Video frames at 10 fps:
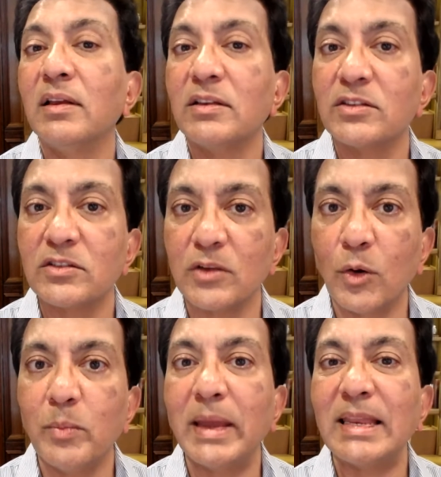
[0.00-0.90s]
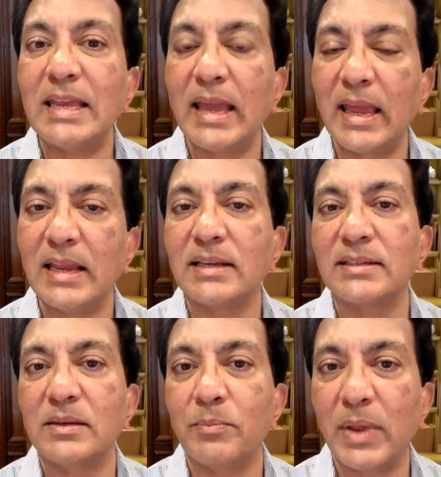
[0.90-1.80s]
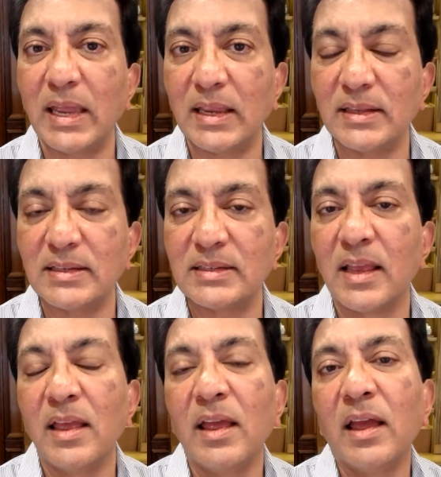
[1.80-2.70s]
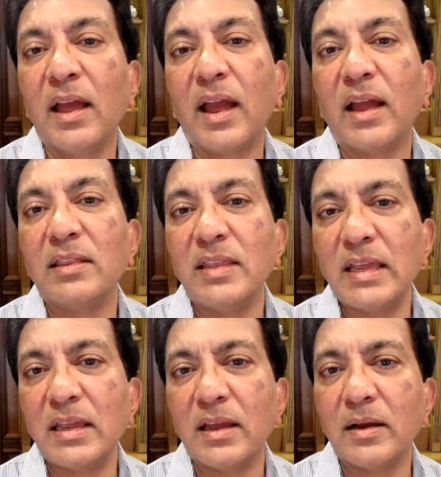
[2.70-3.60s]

so many aches and pains. At the